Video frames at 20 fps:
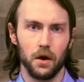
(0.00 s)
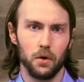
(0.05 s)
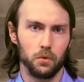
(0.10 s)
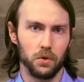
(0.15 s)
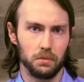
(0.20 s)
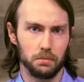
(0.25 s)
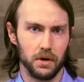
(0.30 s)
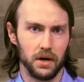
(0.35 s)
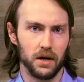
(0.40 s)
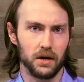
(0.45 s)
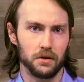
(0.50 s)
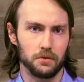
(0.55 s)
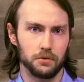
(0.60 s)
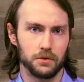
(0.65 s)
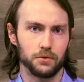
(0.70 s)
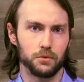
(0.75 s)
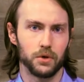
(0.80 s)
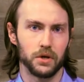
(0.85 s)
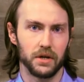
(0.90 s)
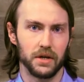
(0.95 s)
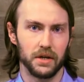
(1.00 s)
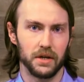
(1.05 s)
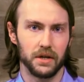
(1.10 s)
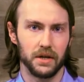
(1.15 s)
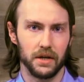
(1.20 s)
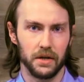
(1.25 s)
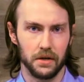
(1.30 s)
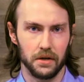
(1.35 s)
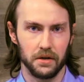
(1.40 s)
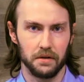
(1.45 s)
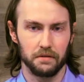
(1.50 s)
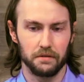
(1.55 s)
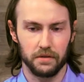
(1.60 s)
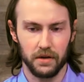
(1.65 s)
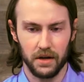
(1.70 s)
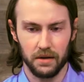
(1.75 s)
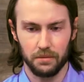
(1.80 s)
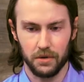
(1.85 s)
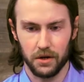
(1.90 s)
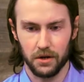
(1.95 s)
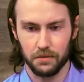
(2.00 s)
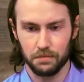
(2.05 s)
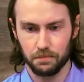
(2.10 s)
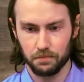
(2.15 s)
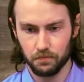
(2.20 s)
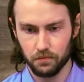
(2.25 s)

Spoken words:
when Bach was working in Weimar.